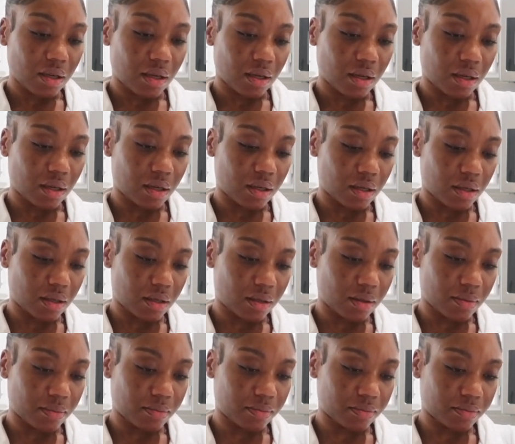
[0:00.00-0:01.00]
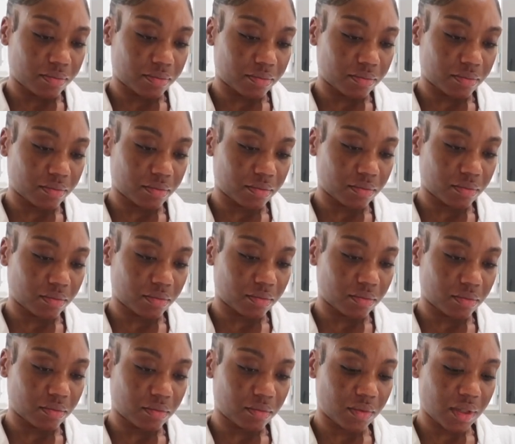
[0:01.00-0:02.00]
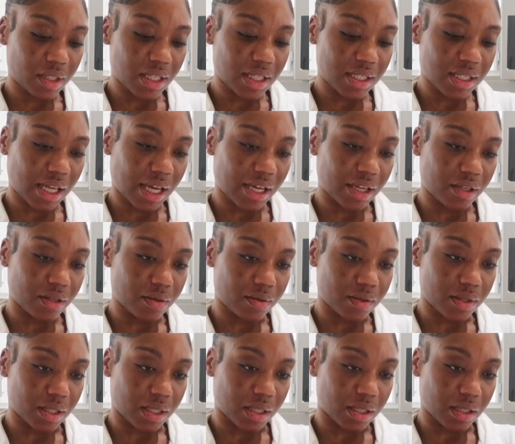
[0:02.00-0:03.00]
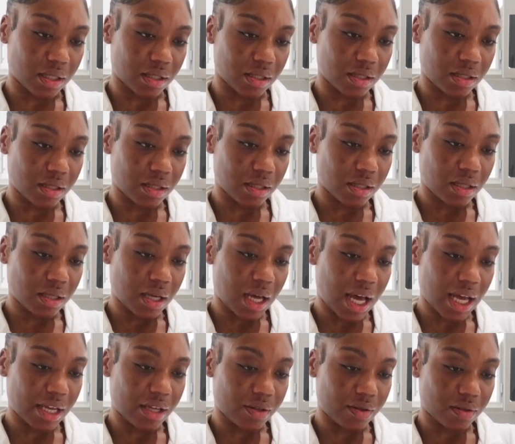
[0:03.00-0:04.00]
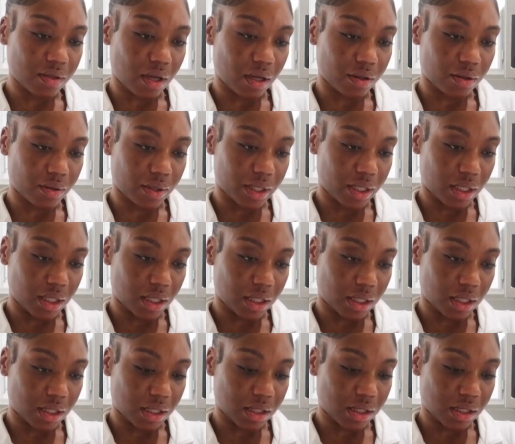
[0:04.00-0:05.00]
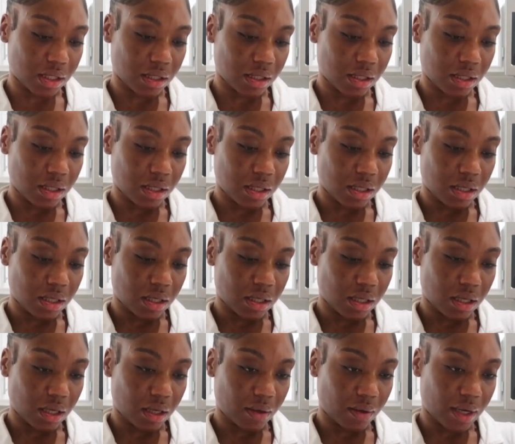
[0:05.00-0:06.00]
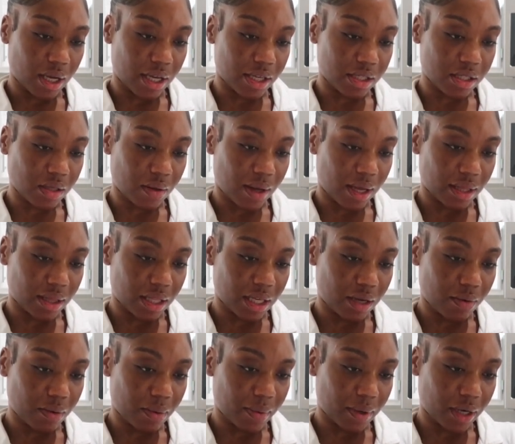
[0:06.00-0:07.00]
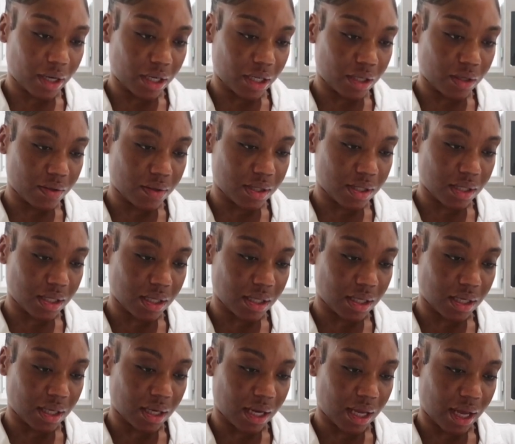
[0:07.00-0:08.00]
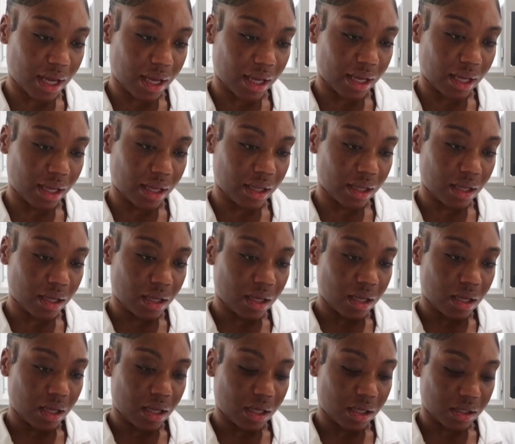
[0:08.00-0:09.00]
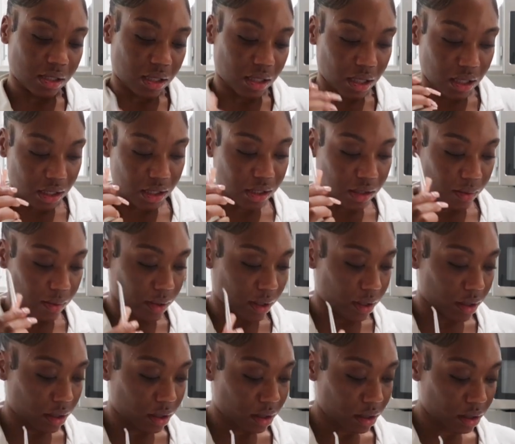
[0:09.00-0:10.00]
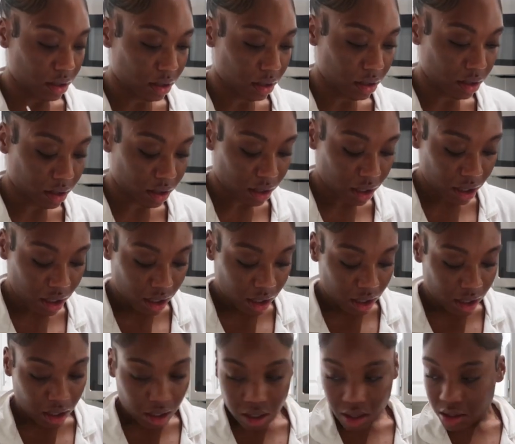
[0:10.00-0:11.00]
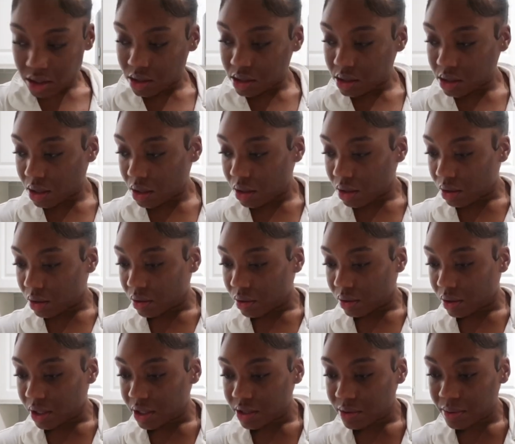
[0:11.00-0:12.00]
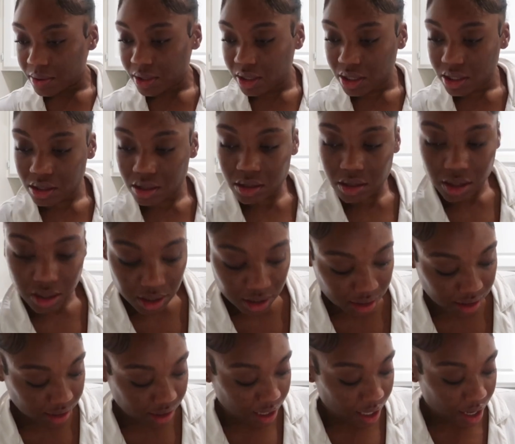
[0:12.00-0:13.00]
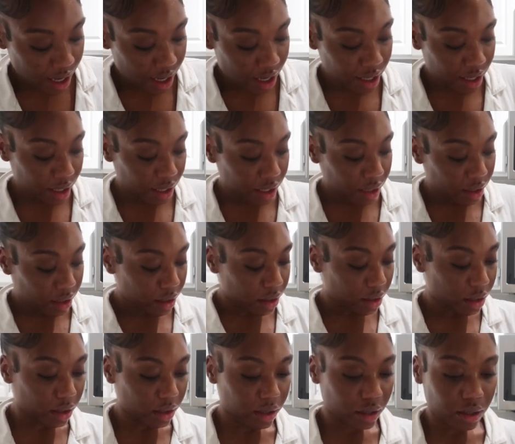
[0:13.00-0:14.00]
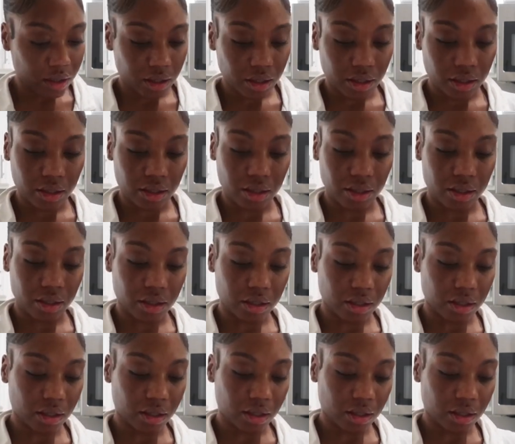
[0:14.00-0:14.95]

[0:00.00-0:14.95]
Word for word: Um, this, I can use this. I can use all three of these. Okay, so I think what we're gonna use tonight is this one. So let's put these to the side and then